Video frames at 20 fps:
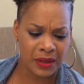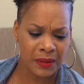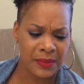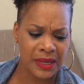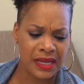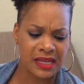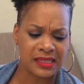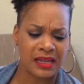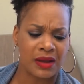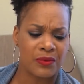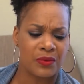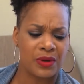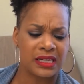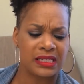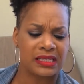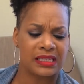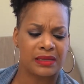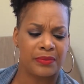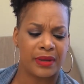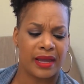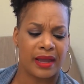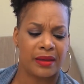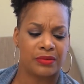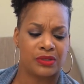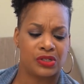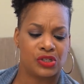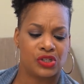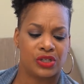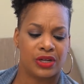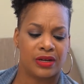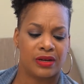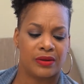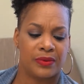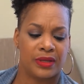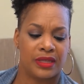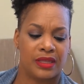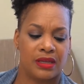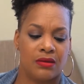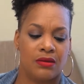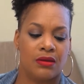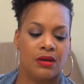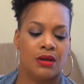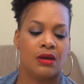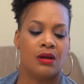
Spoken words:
because I wanted to be able to share it with you